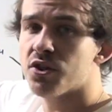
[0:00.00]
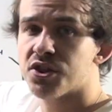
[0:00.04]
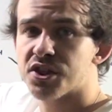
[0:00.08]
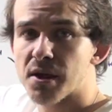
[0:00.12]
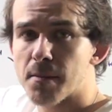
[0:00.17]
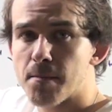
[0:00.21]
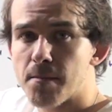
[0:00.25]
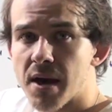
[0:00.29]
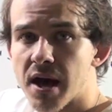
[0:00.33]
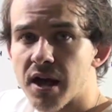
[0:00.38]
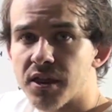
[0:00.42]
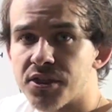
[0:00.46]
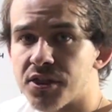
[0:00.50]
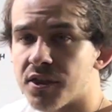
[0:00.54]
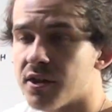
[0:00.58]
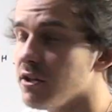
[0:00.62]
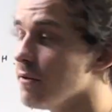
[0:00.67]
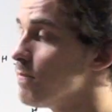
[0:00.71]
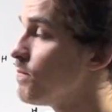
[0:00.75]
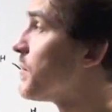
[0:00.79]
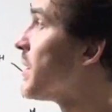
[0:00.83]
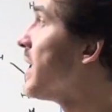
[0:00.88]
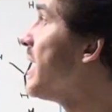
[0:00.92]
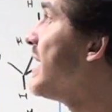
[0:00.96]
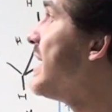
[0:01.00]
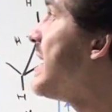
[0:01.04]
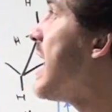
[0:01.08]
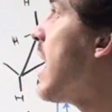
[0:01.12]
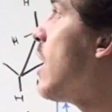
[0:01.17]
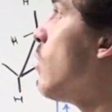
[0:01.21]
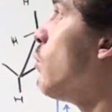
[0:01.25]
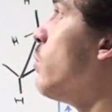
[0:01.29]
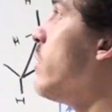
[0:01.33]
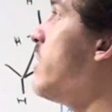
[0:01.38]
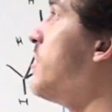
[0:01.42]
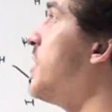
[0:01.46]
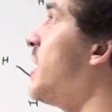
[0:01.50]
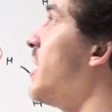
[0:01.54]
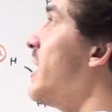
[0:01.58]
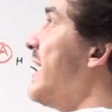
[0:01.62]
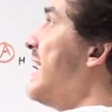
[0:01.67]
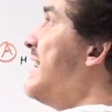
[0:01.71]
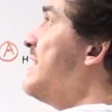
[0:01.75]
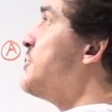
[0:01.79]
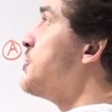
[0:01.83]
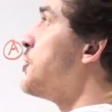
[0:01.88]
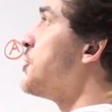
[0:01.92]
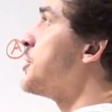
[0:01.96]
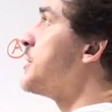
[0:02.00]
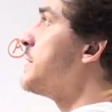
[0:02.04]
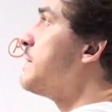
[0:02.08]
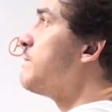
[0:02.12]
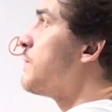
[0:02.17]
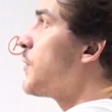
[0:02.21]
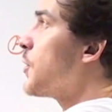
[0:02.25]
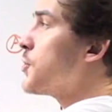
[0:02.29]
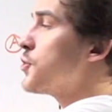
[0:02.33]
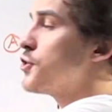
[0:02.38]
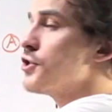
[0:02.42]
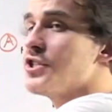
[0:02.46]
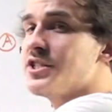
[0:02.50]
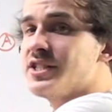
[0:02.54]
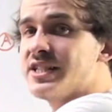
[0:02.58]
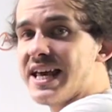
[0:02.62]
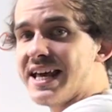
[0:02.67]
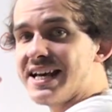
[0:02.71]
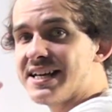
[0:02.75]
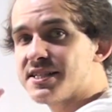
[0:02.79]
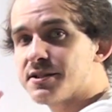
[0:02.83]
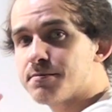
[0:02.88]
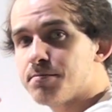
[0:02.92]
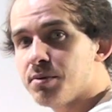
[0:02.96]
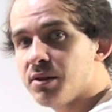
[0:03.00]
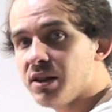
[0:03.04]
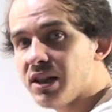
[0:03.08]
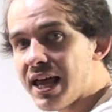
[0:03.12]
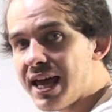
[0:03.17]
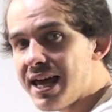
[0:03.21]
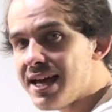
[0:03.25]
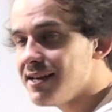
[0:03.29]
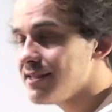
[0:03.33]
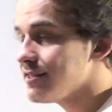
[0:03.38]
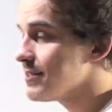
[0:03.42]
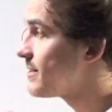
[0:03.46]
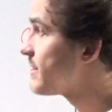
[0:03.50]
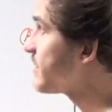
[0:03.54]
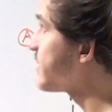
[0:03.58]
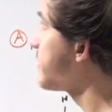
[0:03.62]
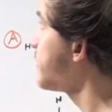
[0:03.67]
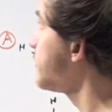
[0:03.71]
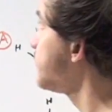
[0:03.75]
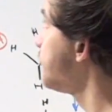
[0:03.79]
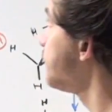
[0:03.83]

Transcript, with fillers: with the methyl. Now, when the interconversion takes place,